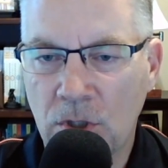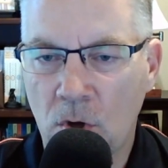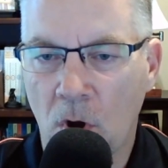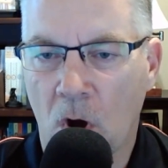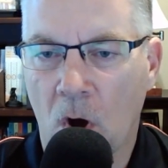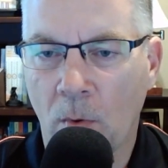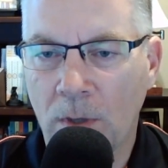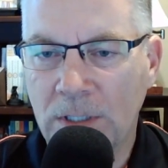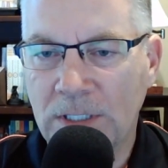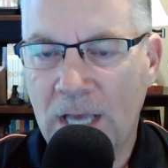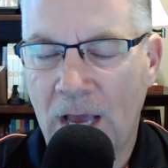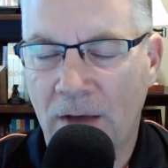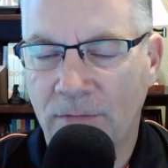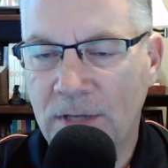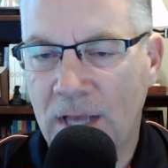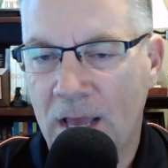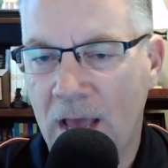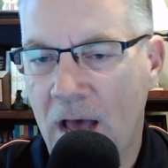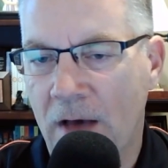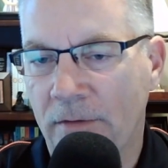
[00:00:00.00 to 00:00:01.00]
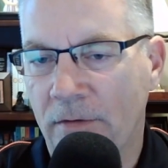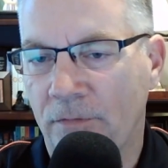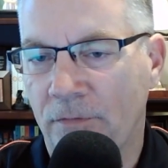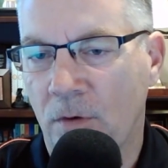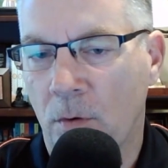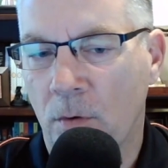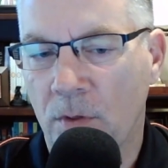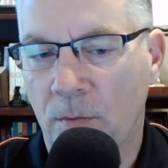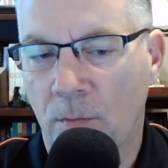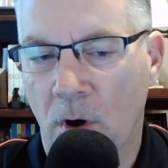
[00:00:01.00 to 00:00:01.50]
you always have to have a
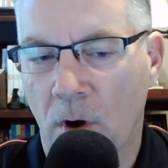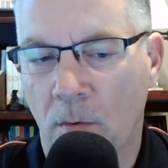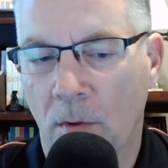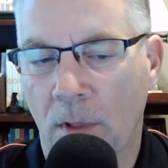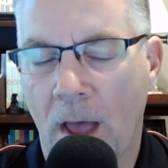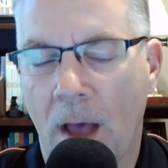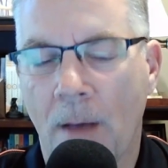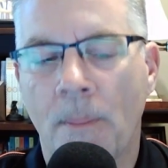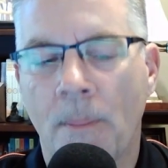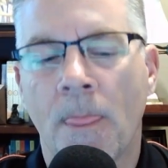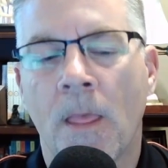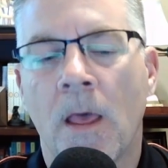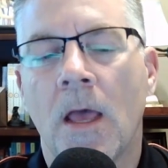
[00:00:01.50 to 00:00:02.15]
phone with a mobile app.